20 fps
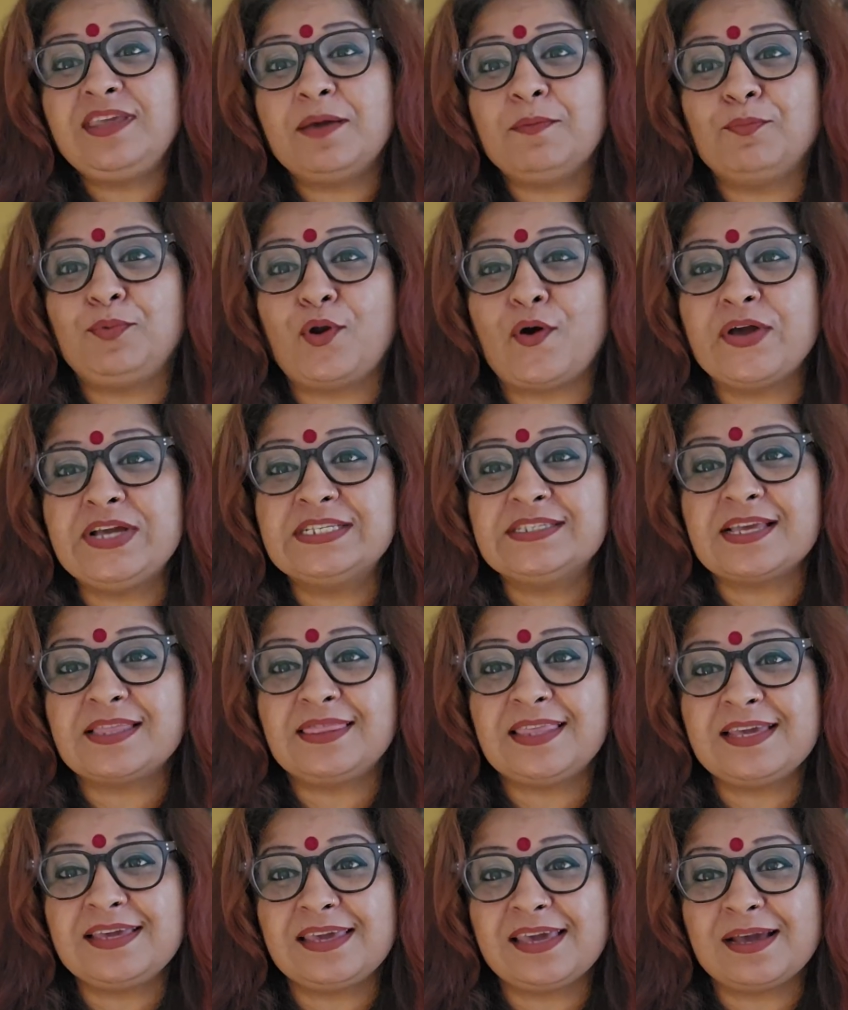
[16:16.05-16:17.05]
employees are
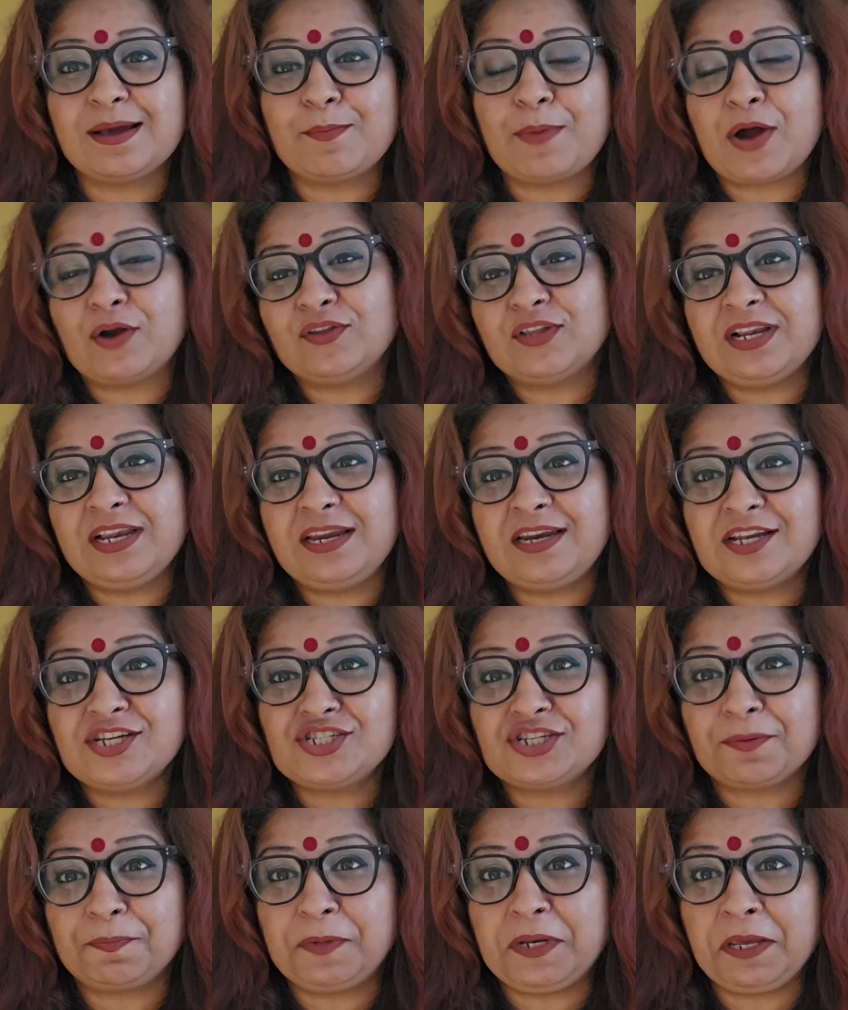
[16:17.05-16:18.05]
thinking about the
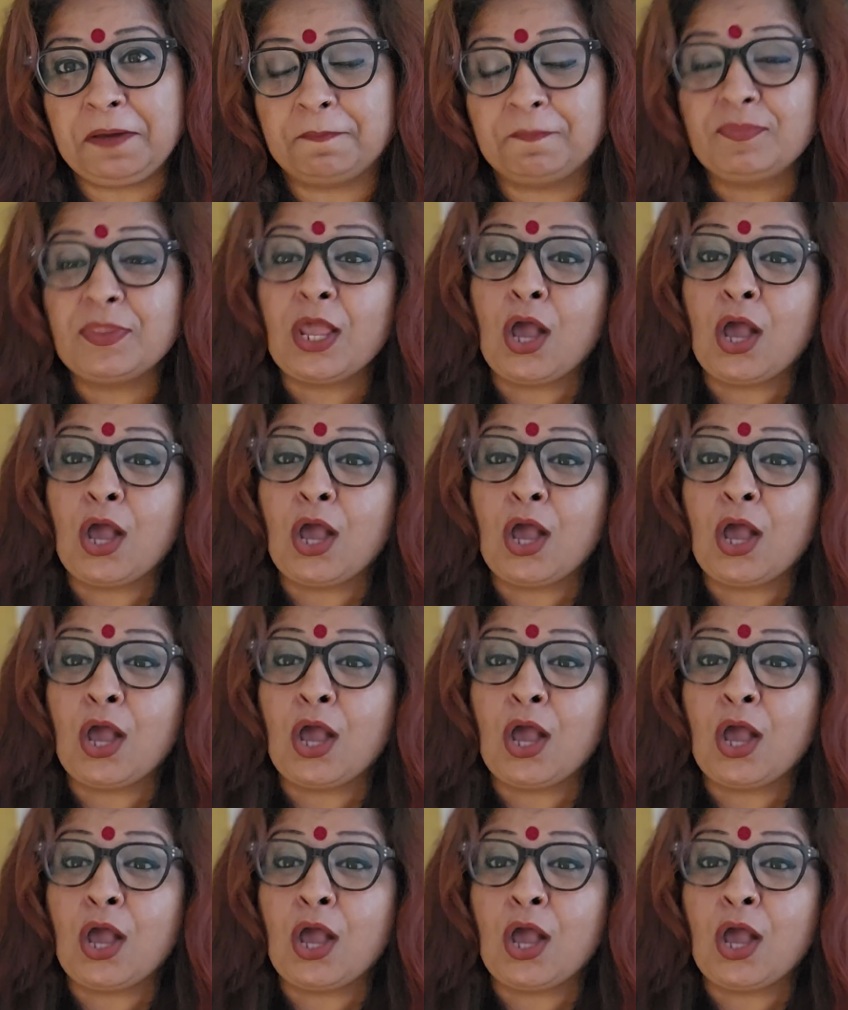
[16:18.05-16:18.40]
leadership team